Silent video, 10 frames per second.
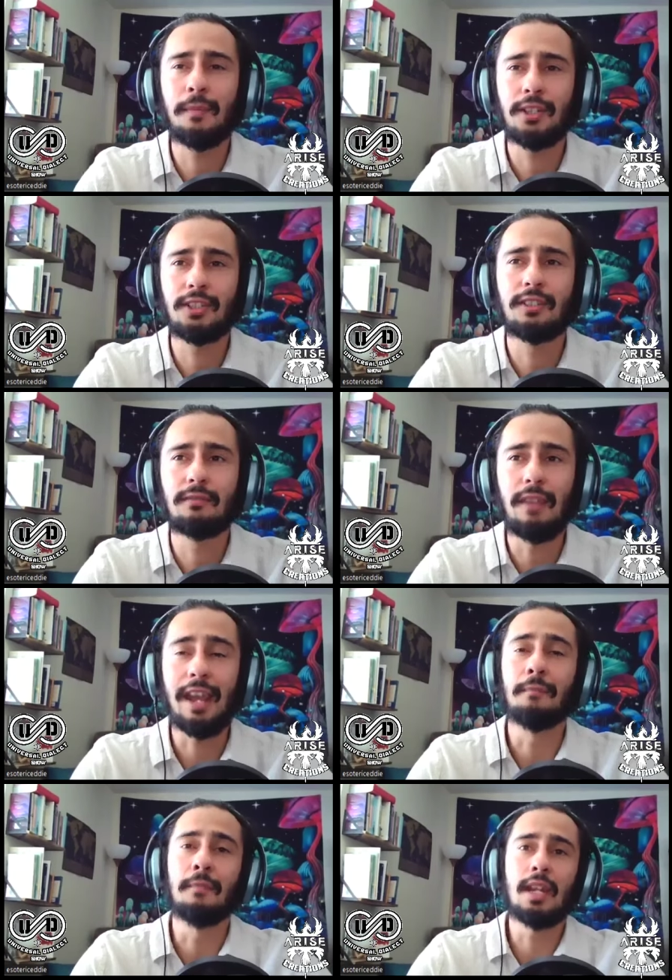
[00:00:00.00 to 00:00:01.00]
much
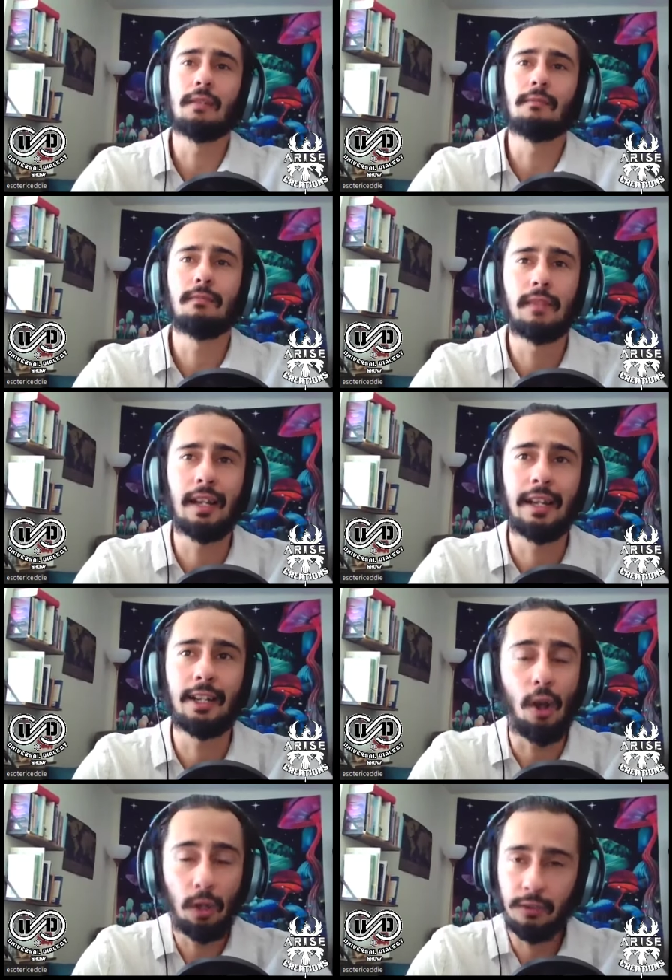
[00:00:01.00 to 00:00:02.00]
admit that
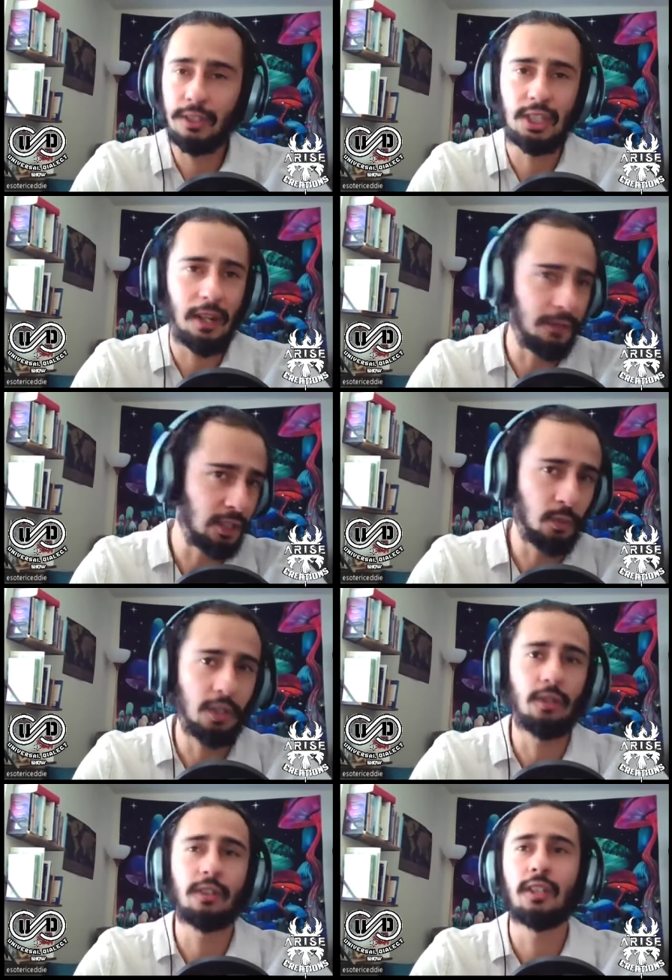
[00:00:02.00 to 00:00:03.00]
like all of this stuff is
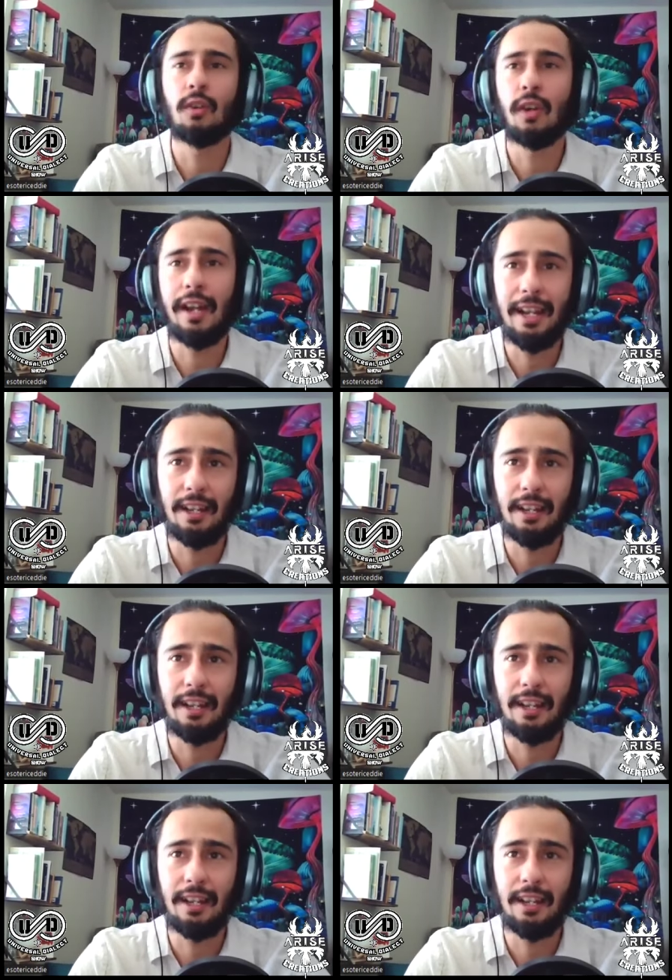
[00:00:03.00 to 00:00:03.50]
real you know